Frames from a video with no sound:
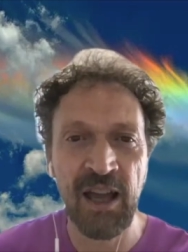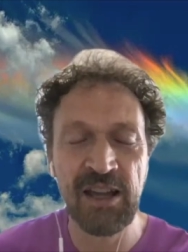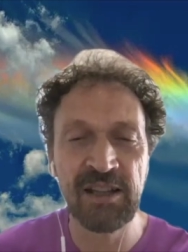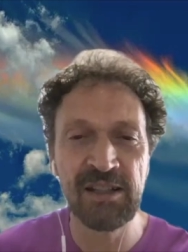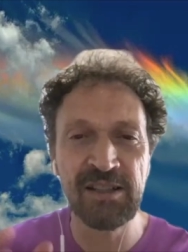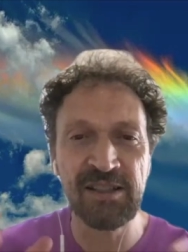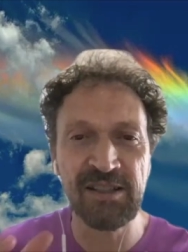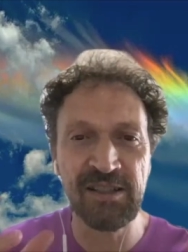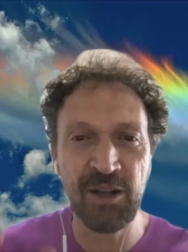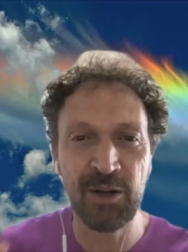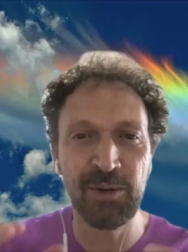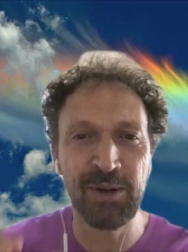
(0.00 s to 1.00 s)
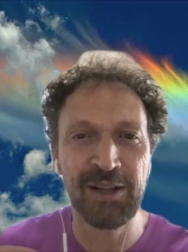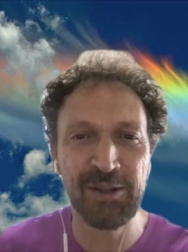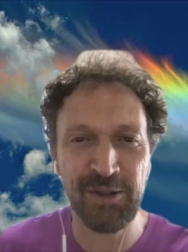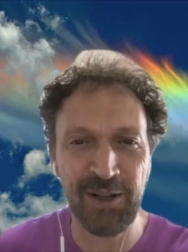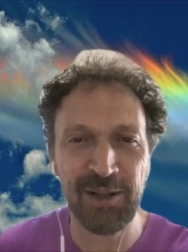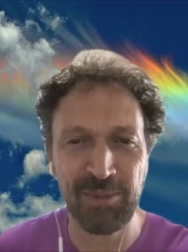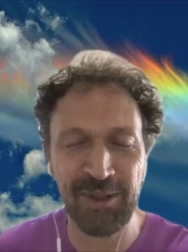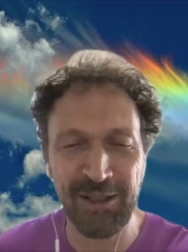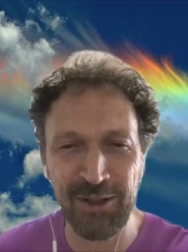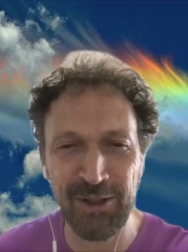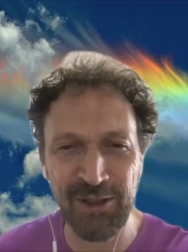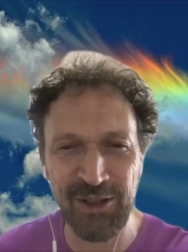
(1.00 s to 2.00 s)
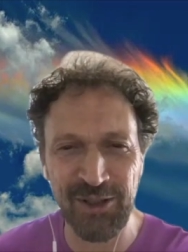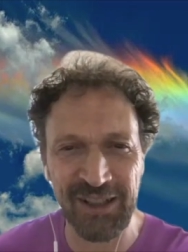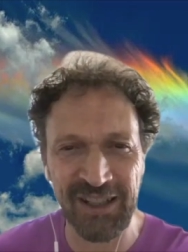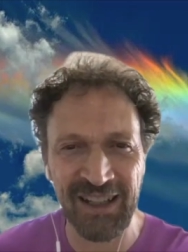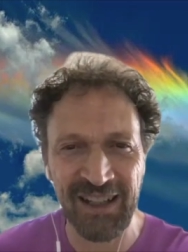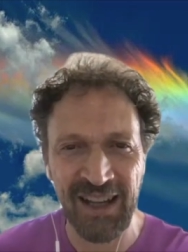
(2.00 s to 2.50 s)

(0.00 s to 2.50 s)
it is so incredibly nurturing